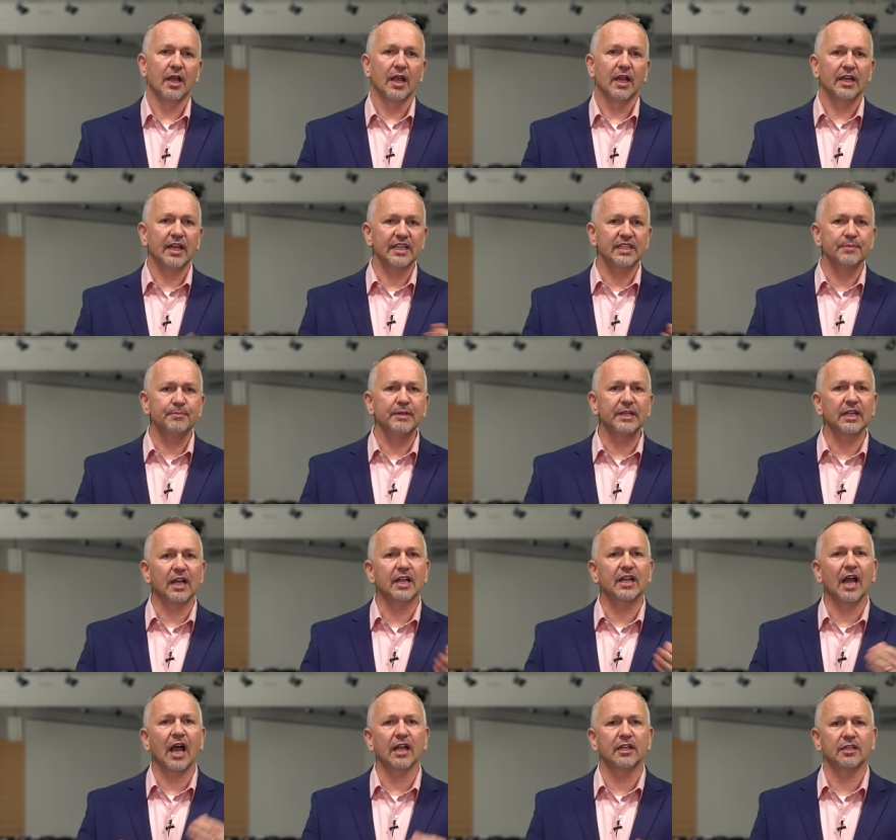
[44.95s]
Let's meet
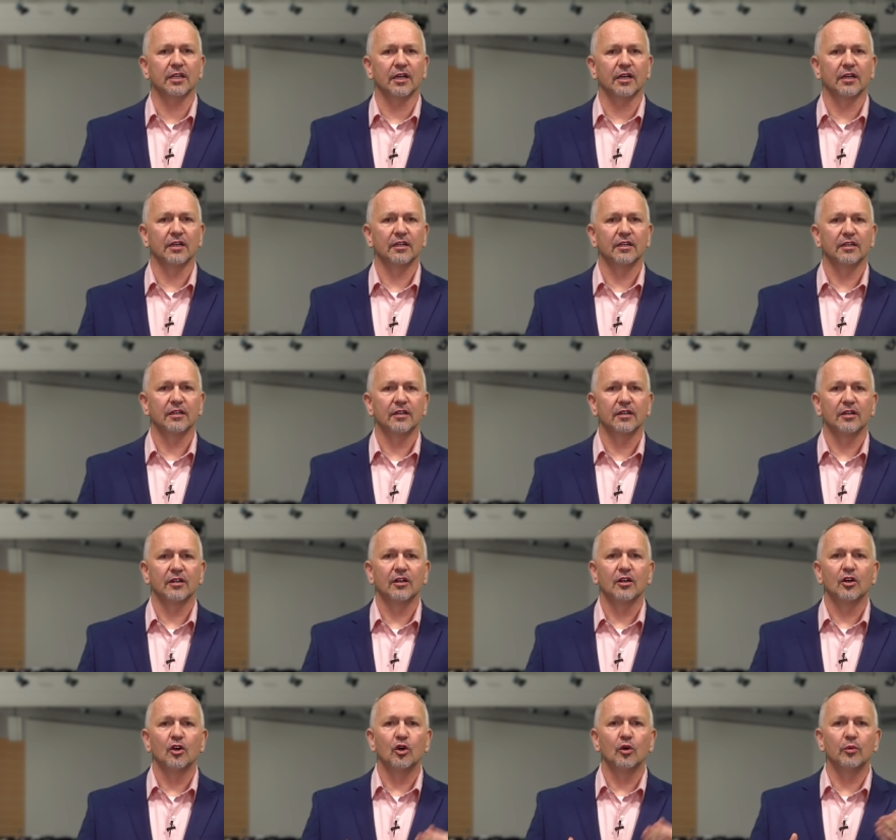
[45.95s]
Agata,
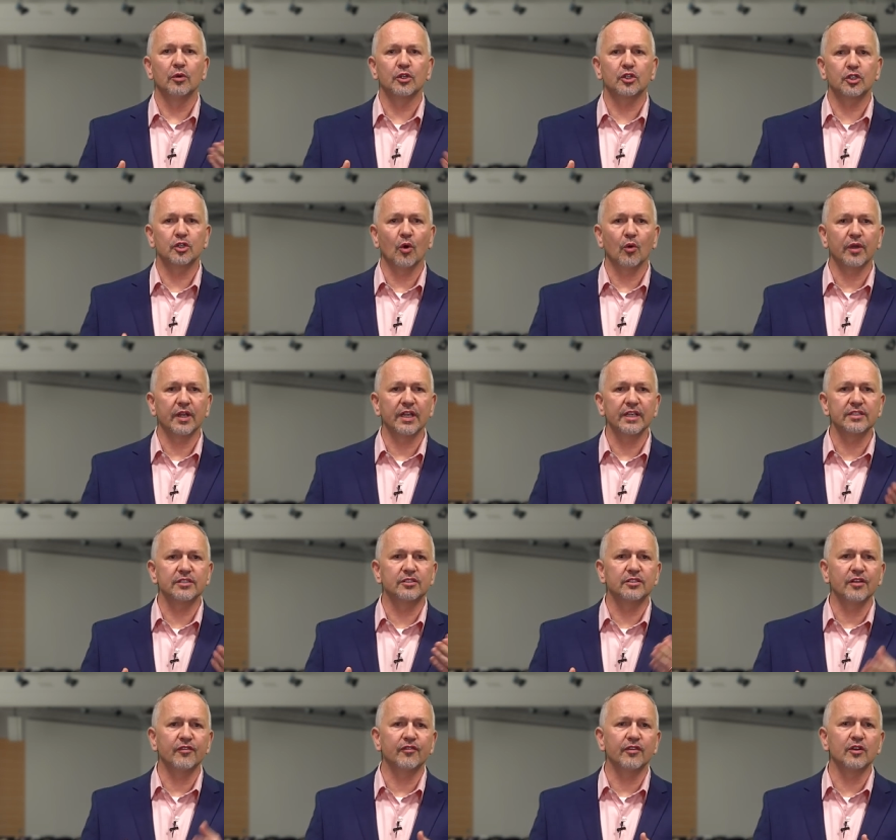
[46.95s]
who will showcase
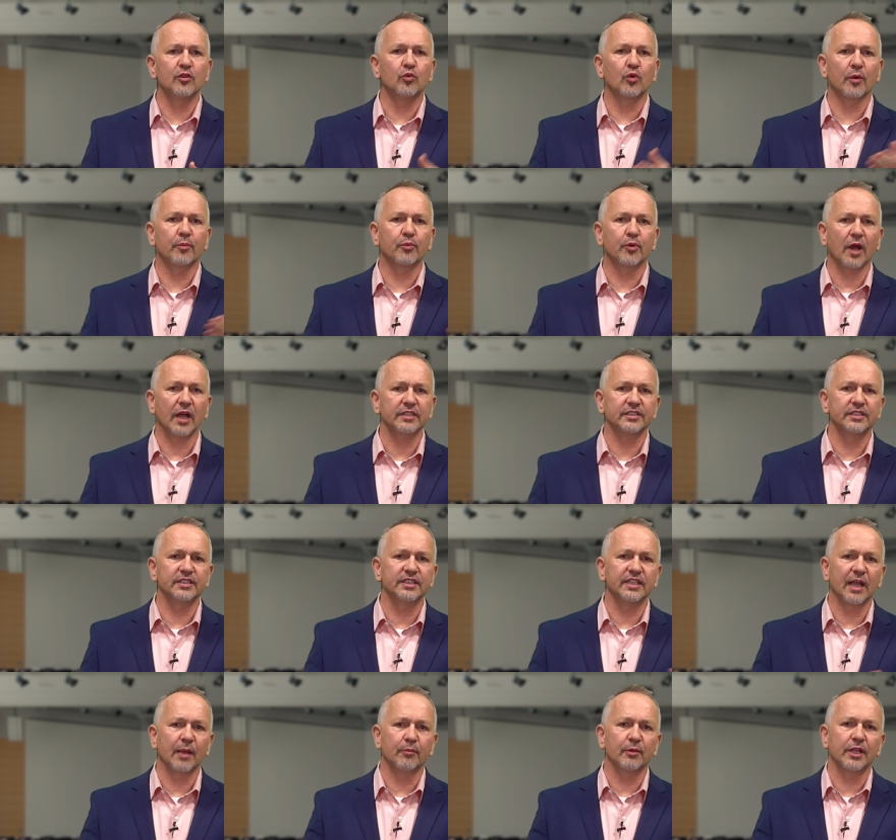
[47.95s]
different word
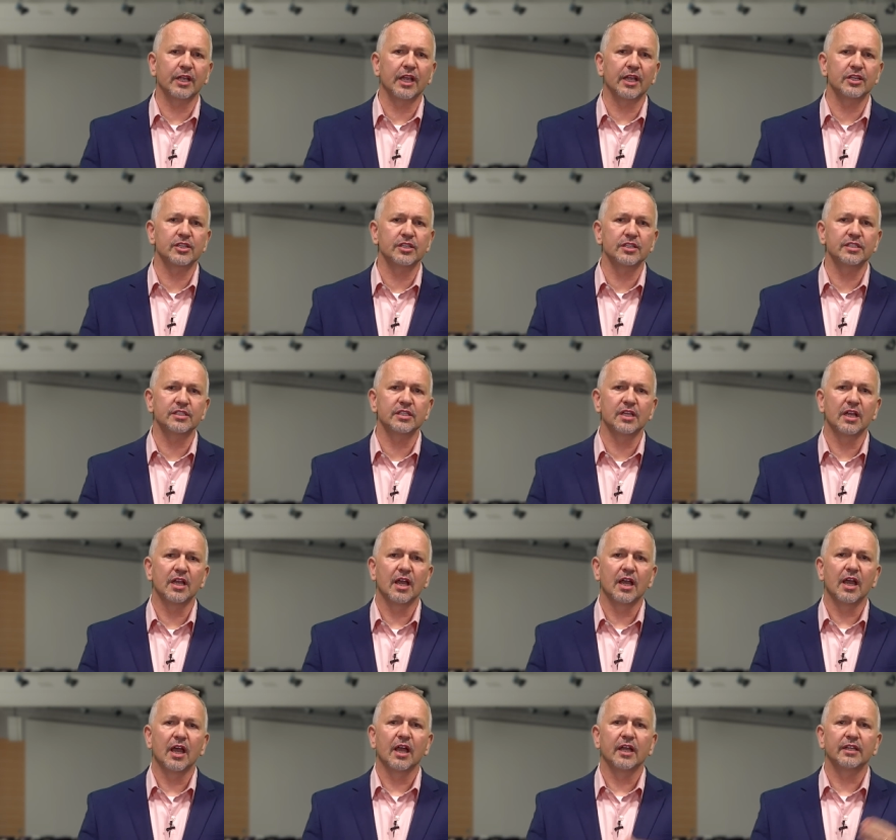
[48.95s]
processing applications
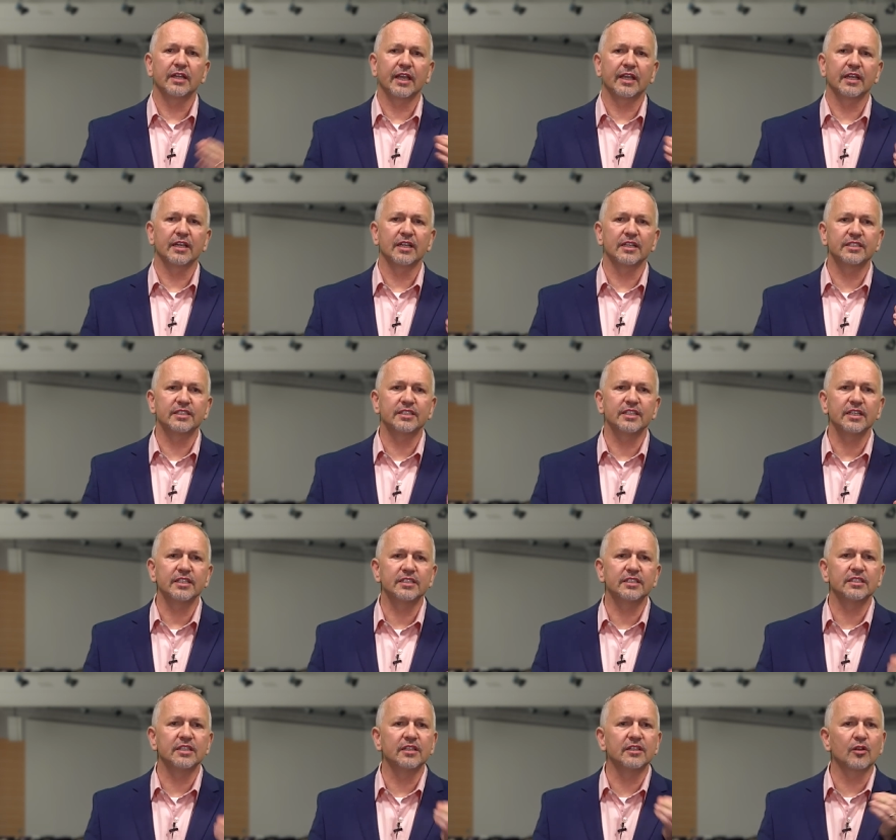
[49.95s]
that can
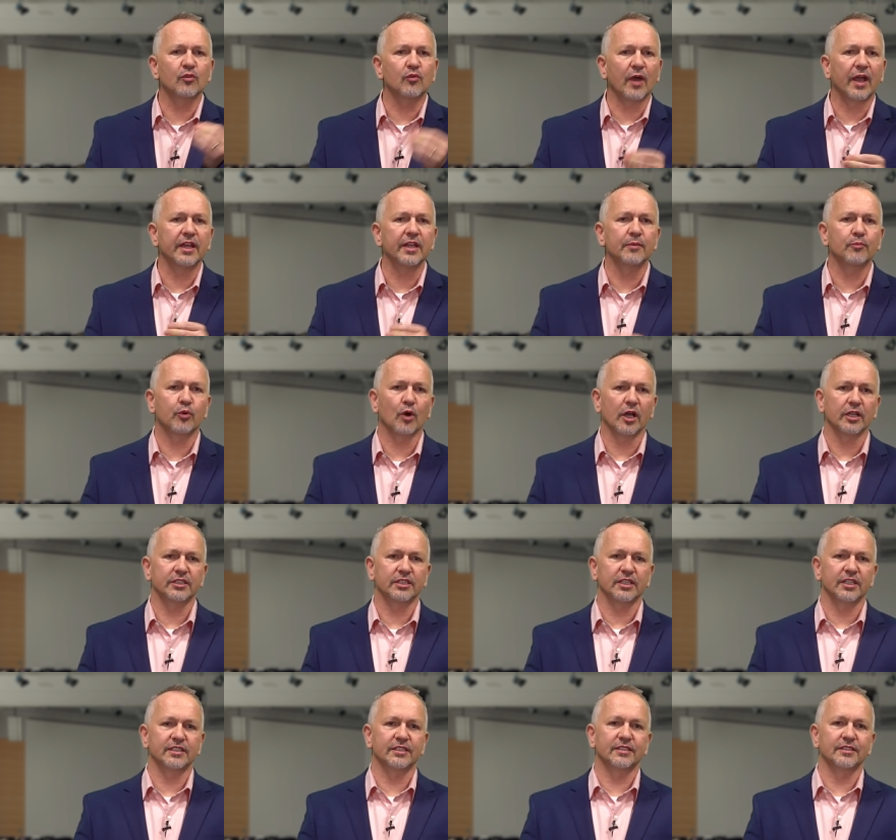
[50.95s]
assist in the writing
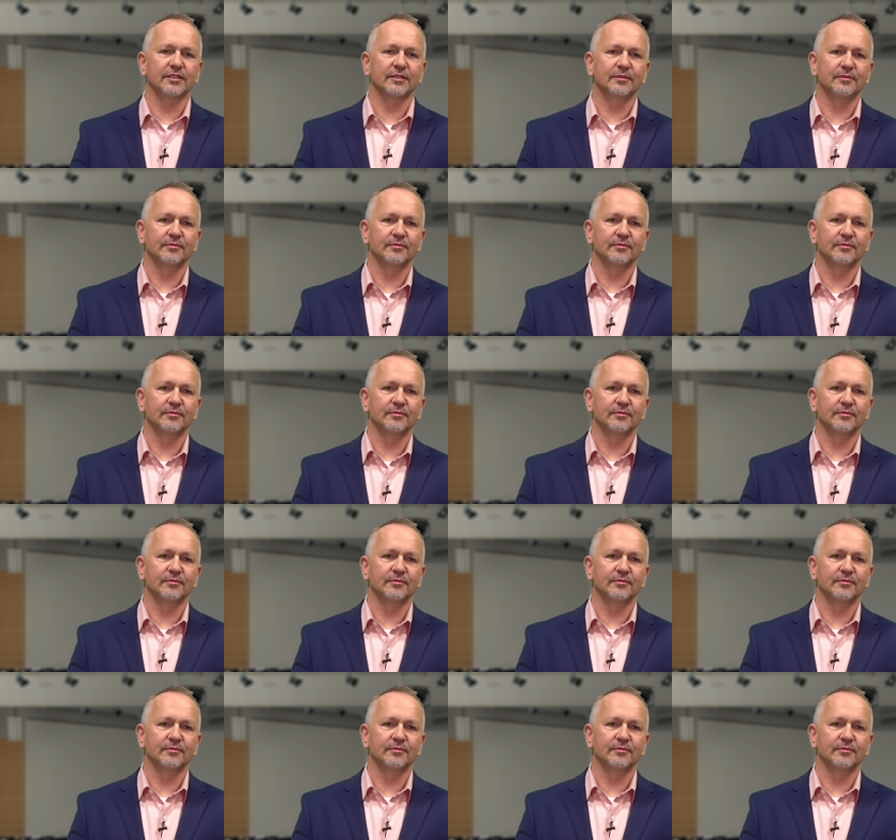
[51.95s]
process.